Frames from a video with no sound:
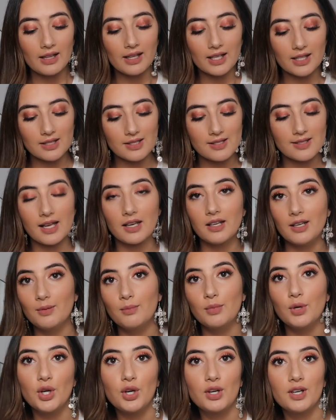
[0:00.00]
like the sun
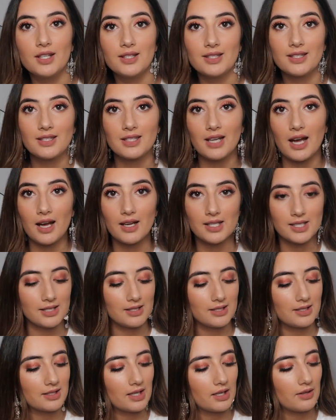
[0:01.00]
and moon and stars
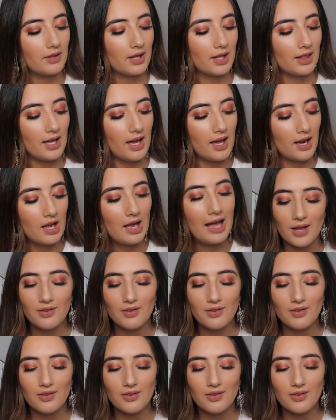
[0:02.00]
and stuff like that.